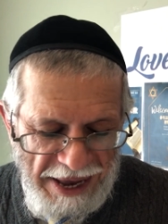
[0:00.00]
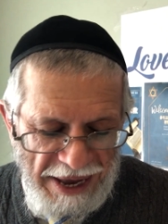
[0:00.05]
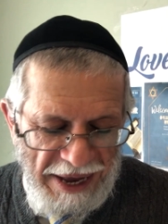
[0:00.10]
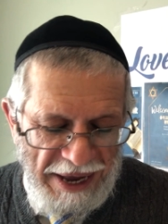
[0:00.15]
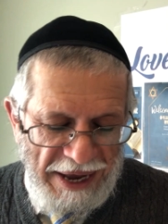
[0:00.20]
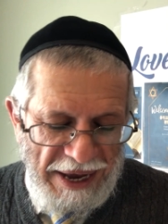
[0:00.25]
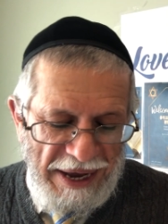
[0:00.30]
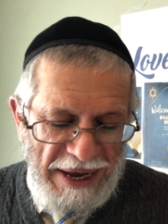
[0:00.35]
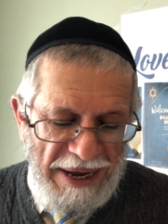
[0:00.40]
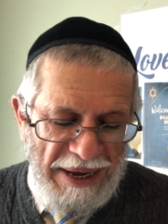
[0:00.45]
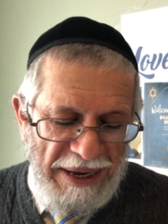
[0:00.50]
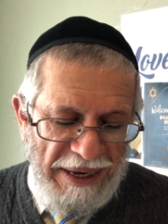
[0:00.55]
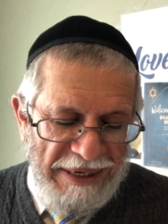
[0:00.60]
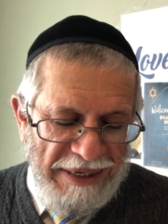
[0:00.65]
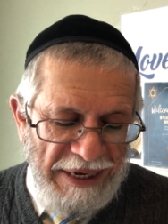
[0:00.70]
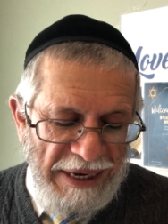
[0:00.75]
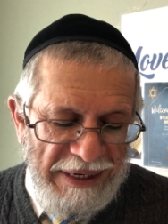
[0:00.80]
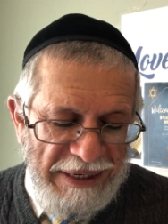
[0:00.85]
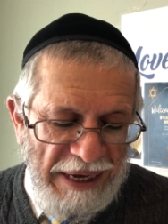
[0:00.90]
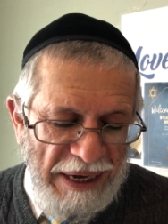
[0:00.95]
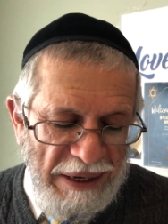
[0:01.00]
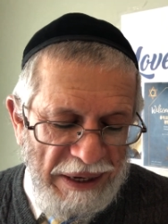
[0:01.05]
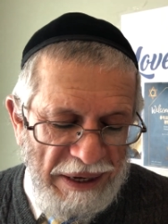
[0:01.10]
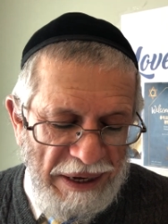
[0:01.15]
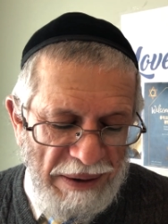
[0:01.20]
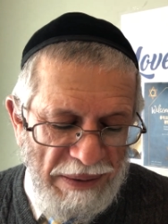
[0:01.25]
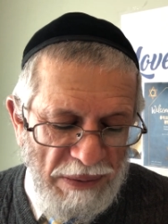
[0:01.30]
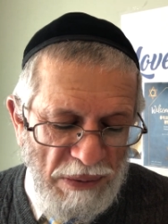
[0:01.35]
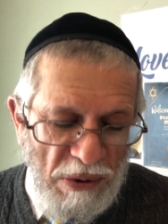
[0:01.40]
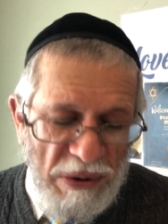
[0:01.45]
uh, it says that
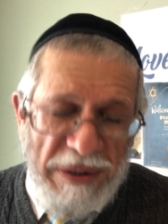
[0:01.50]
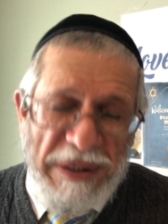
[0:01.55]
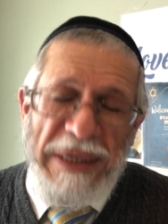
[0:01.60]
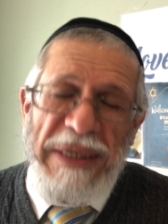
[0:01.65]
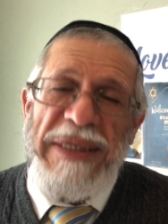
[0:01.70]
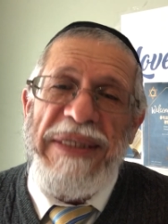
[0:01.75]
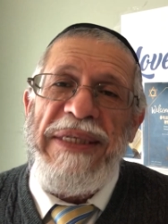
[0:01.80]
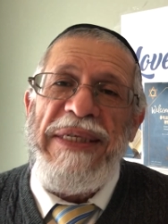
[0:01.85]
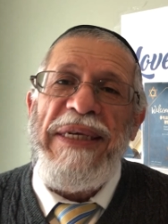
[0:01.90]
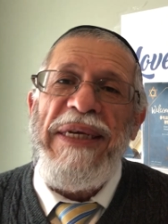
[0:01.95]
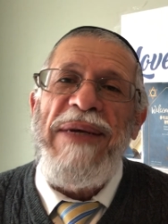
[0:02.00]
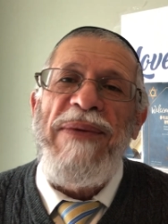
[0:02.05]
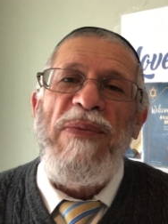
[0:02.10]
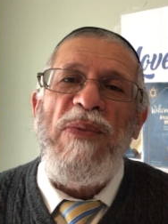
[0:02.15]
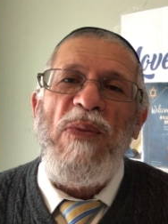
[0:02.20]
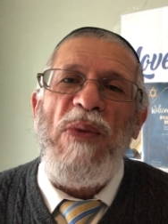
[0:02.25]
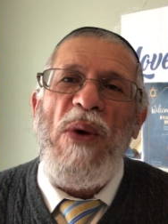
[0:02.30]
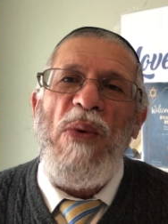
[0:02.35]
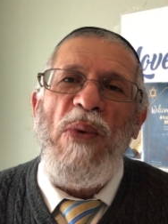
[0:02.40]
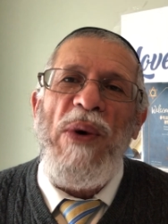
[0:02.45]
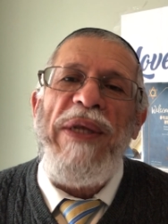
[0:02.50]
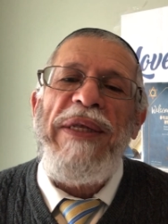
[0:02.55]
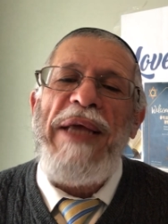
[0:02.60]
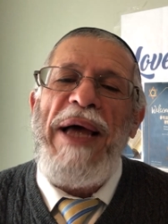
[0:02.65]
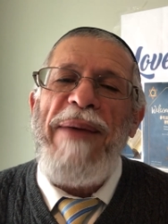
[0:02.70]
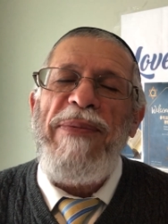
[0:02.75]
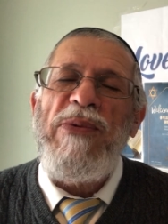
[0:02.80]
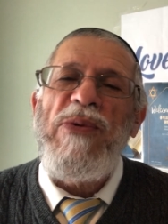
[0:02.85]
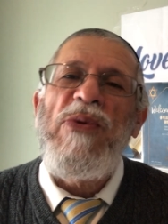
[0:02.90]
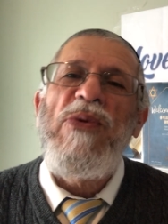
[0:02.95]
uh, Moses went
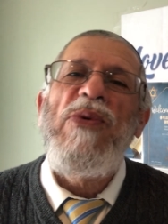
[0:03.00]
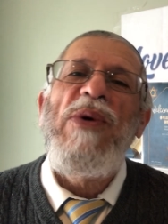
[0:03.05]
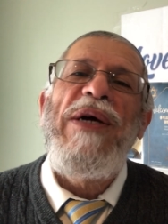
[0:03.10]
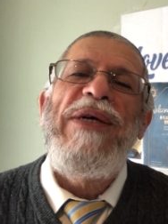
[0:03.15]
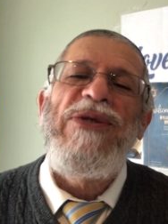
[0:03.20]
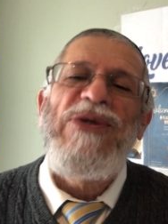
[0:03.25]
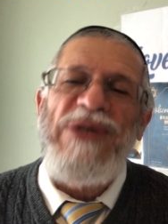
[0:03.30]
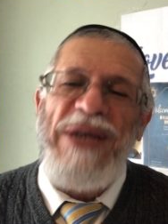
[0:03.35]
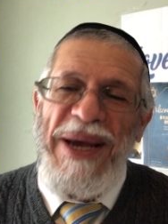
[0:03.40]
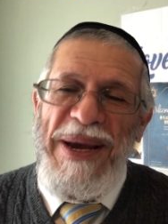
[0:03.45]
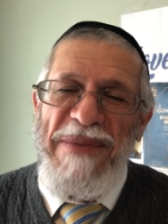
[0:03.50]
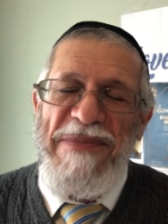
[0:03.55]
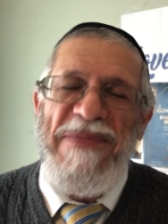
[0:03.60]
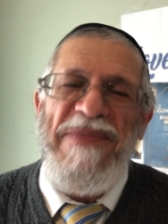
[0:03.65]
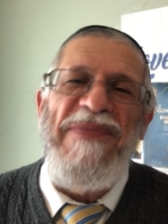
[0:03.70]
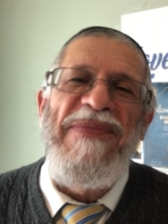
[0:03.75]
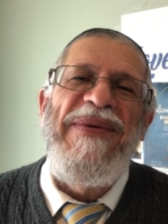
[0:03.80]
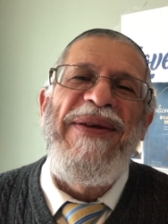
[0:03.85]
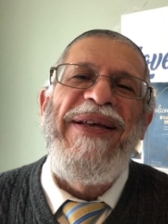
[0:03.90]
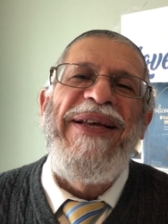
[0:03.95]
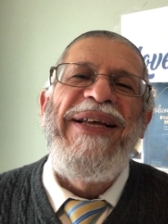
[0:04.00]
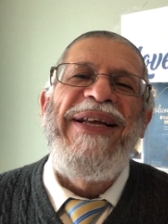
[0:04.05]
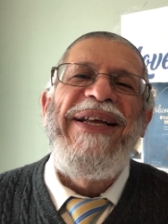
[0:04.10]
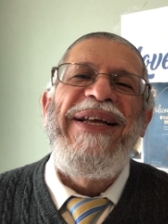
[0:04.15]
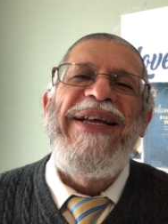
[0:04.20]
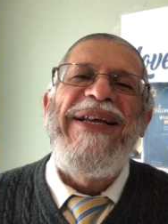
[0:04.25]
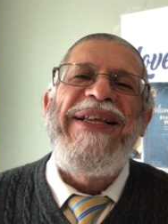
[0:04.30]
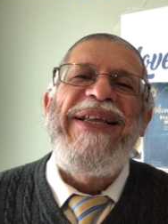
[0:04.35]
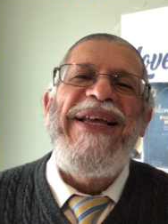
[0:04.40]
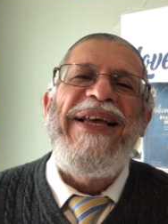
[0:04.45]
up to Hashem
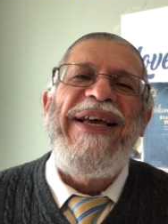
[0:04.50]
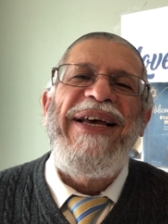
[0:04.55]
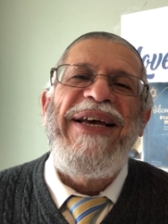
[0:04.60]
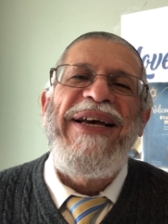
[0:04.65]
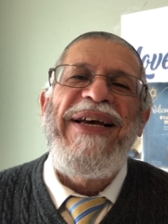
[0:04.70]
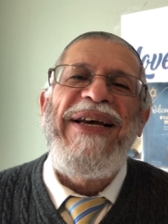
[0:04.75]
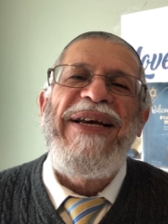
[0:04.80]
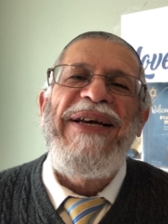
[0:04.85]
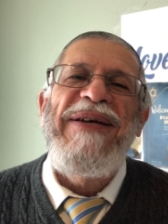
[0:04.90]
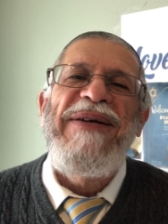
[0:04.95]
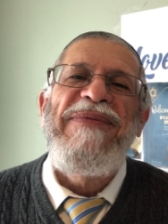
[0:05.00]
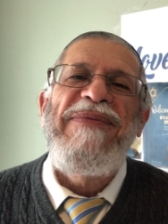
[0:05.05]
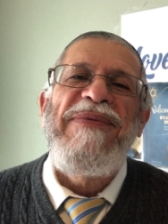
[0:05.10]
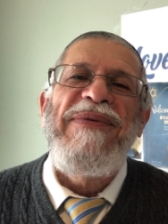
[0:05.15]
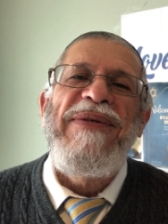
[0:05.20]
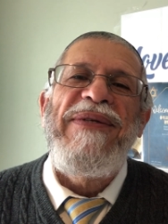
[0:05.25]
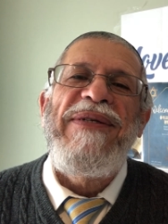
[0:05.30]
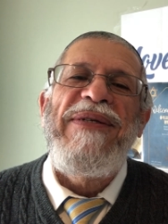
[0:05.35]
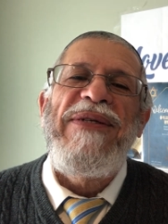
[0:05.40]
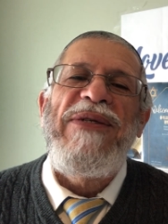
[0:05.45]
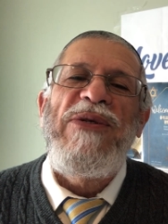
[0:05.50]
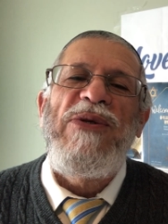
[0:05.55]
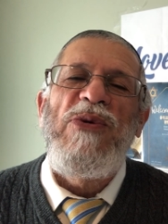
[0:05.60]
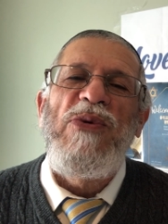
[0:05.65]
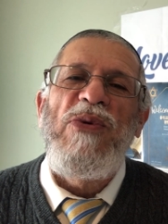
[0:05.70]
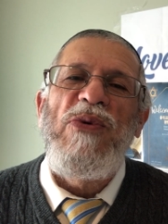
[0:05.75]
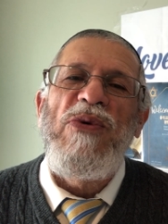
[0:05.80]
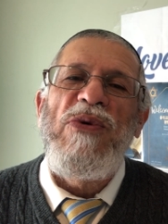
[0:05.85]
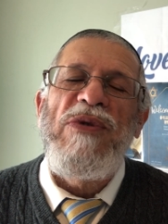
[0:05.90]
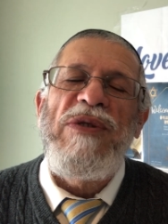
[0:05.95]
uh,
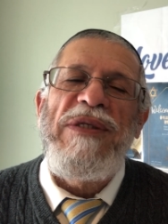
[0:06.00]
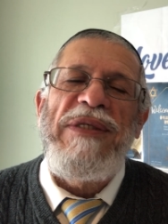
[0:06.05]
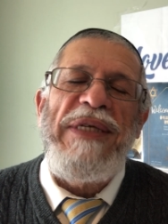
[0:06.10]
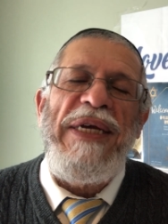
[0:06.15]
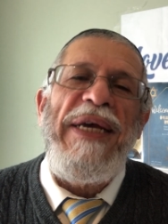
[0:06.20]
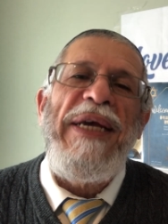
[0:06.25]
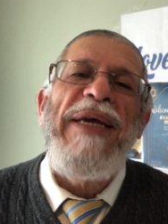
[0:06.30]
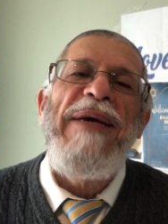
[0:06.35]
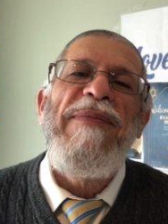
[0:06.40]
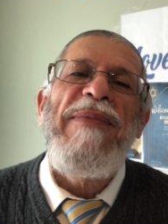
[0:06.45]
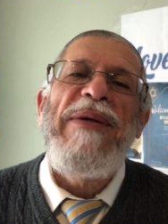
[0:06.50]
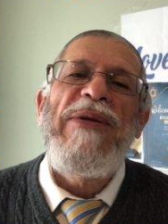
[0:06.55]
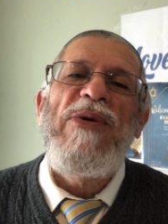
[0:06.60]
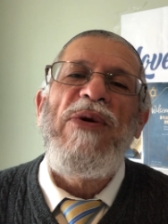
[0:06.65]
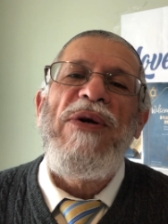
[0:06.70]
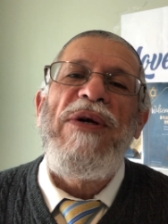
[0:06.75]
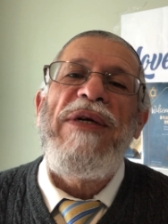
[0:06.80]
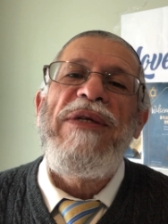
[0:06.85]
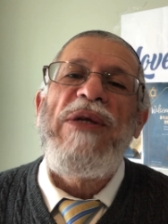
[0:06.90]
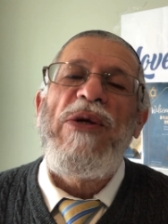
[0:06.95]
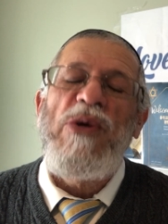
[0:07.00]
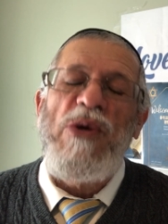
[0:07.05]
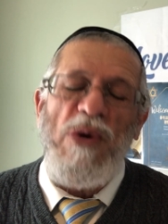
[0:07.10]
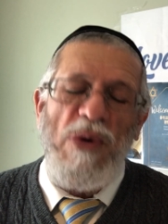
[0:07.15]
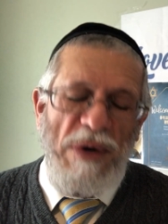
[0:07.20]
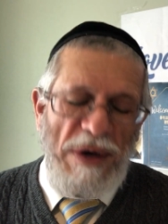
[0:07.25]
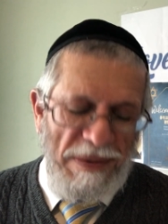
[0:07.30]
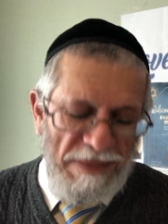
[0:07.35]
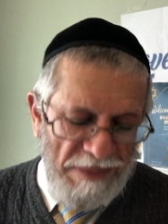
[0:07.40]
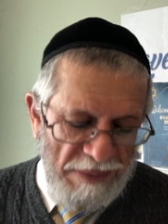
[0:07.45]
to see him and to learn the
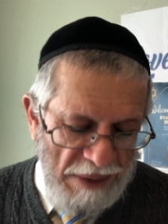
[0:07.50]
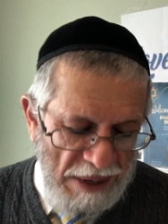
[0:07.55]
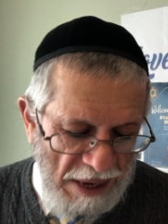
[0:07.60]
Torah.